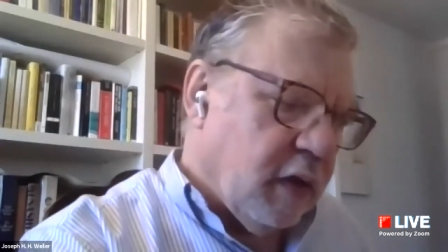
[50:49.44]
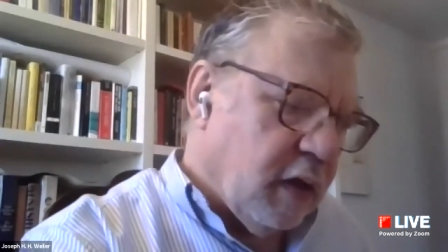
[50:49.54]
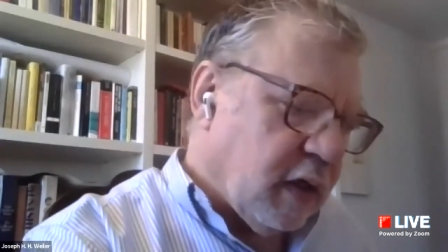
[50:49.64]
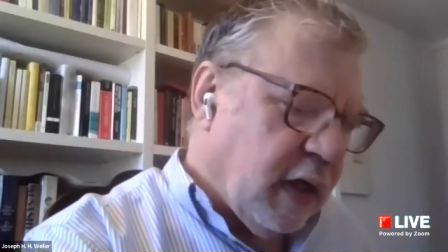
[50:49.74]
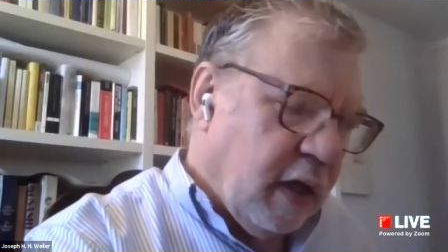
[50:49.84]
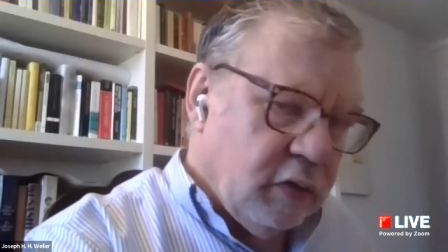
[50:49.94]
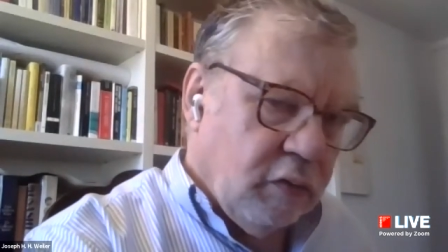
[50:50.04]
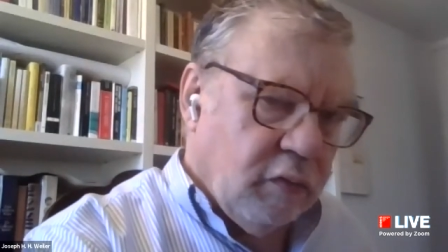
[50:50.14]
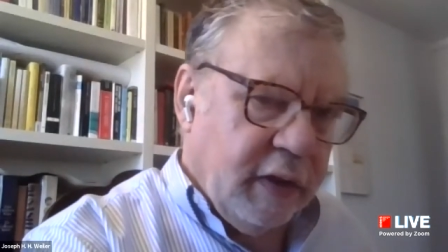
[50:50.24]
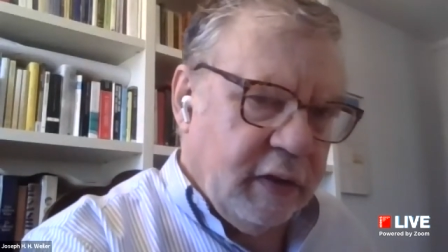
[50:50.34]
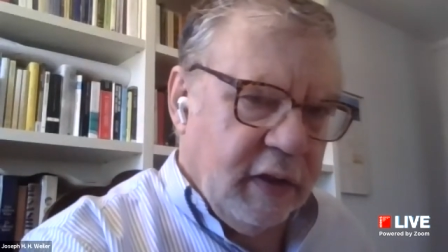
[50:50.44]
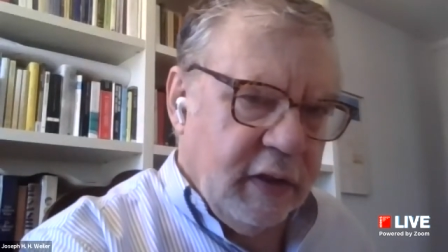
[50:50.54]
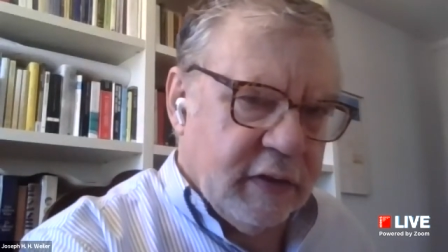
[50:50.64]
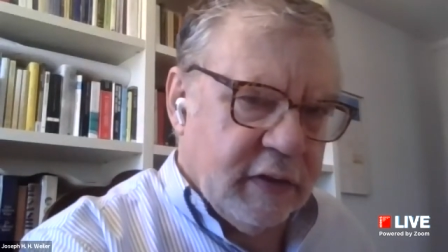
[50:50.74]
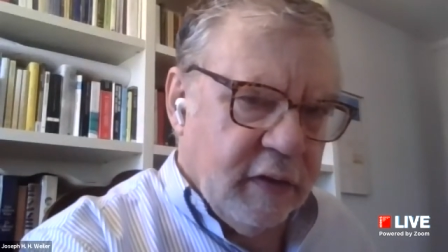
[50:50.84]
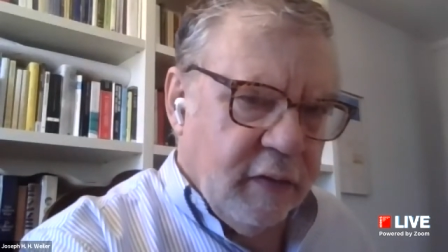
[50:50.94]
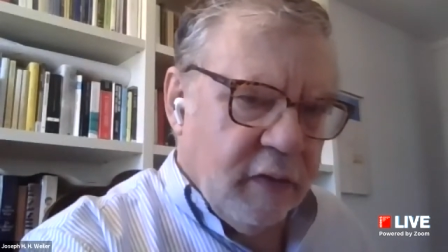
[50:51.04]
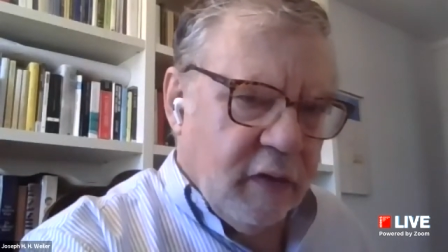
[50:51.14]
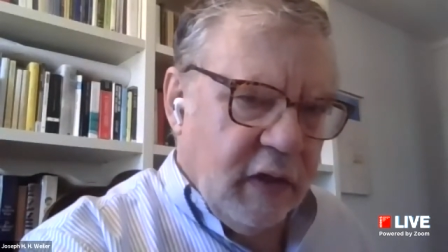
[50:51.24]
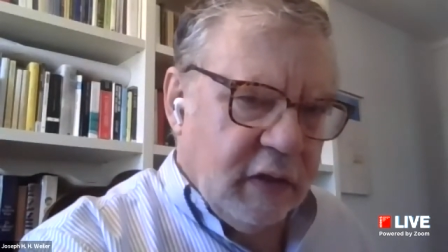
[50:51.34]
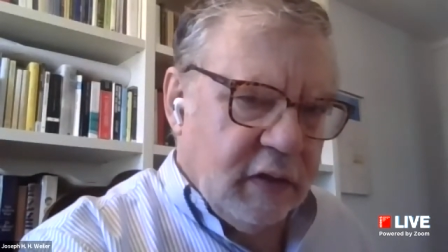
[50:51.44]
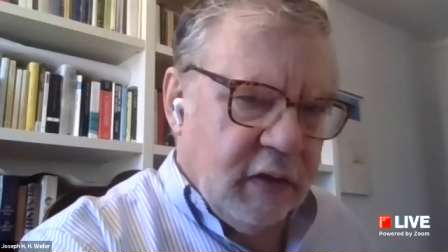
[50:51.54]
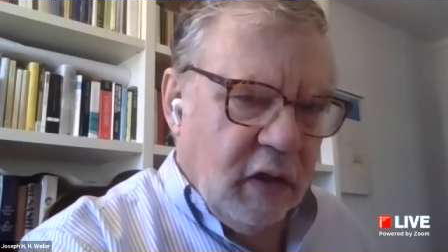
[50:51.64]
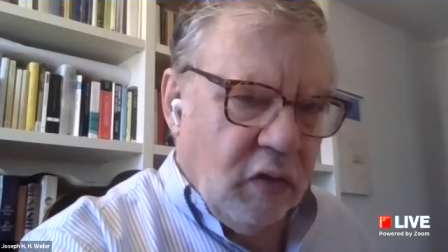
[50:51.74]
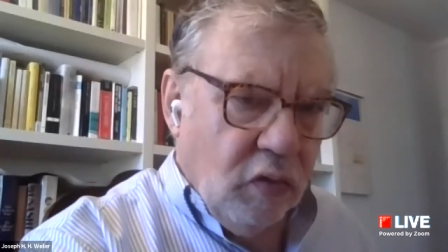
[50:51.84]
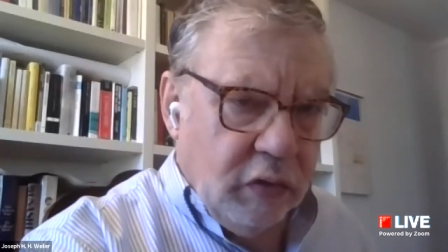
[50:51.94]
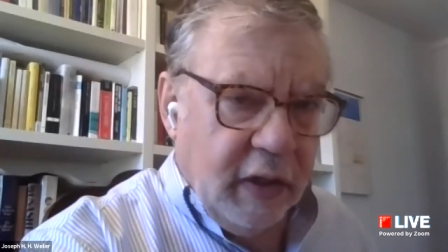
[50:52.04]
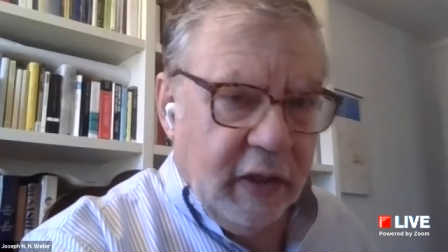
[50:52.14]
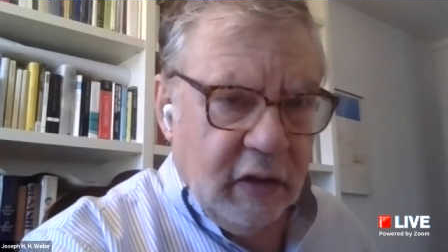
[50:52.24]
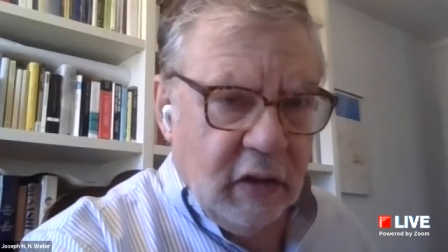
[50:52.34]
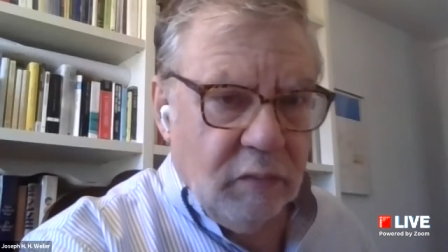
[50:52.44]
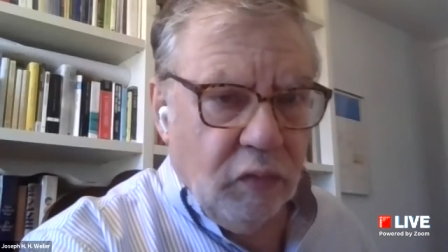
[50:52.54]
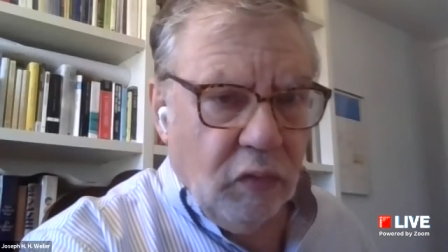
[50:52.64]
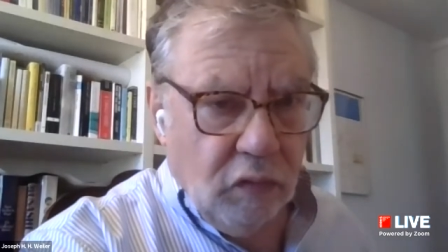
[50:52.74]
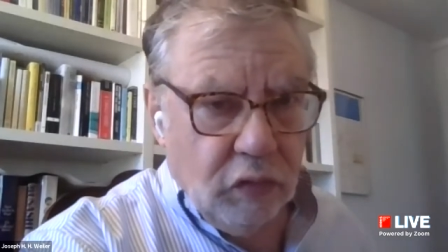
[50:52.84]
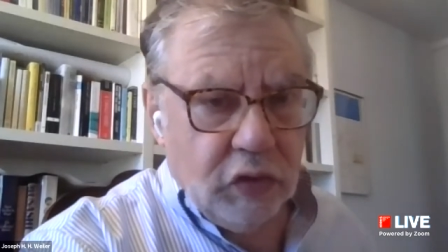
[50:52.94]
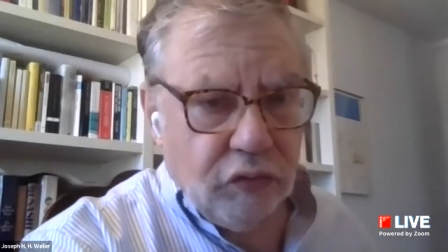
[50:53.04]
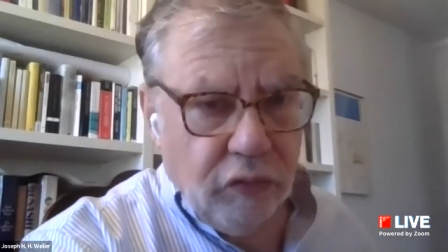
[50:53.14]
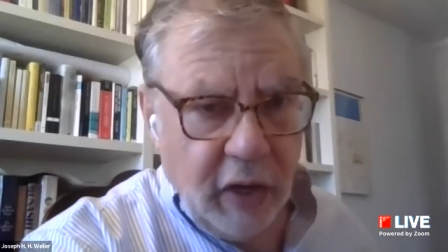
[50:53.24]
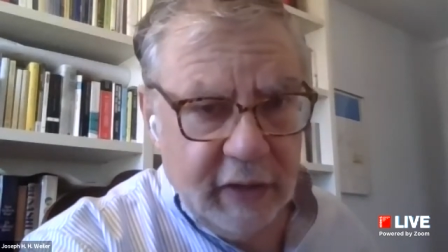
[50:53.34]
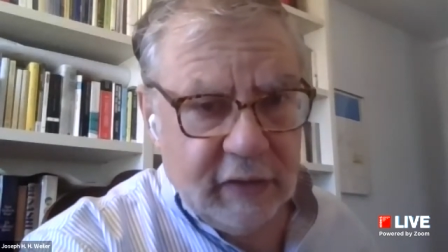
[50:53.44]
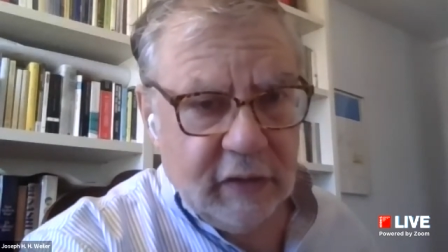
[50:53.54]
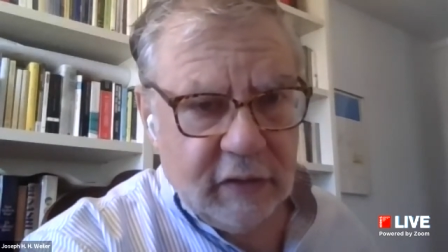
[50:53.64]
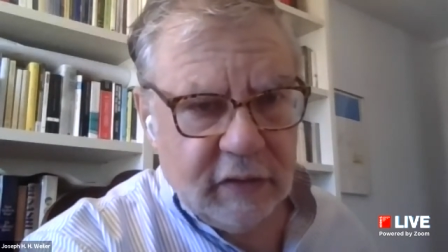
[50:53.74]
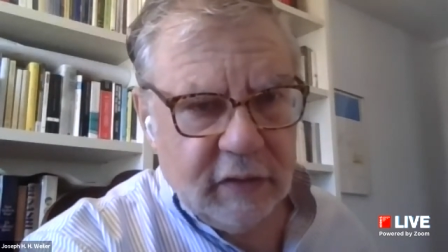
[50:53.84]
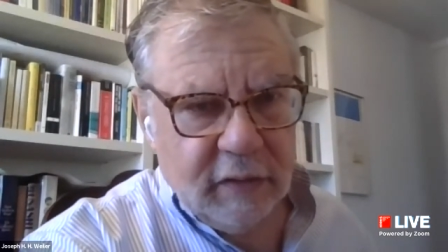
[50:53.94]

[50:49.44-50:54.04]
The counterweight is that a good edited book which rises